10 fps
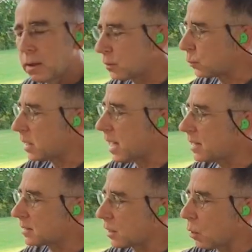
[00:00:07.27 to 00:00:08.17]
3
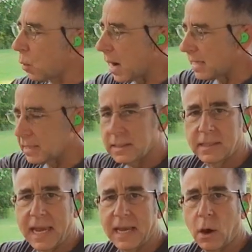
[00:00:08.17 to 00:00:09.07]
days ago, I did
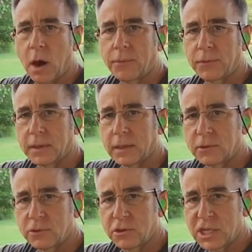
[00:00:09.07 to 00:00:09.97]
take off the
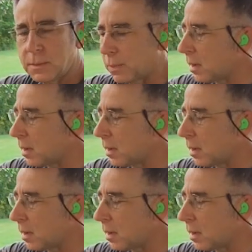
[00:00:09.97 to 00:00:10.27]
cheap